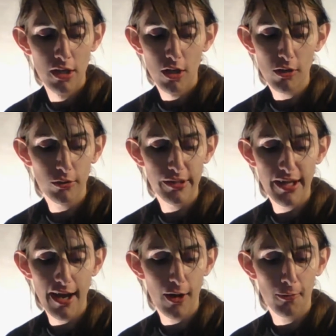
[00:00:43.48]
holy
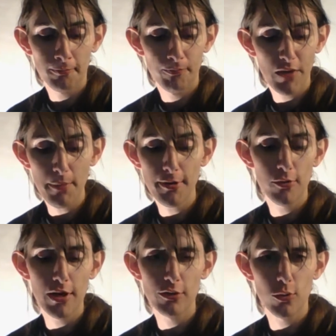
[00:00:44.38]
cow, I've been
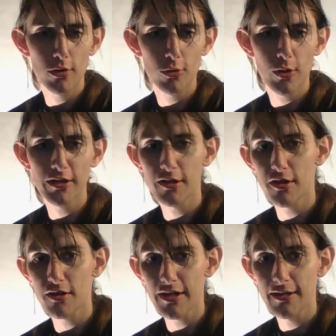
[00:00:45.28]
around the world quite
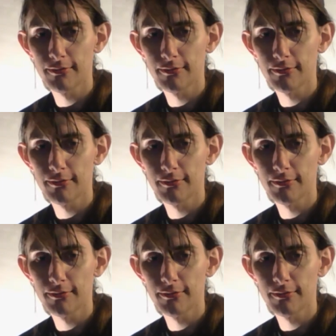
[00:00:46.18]
literally.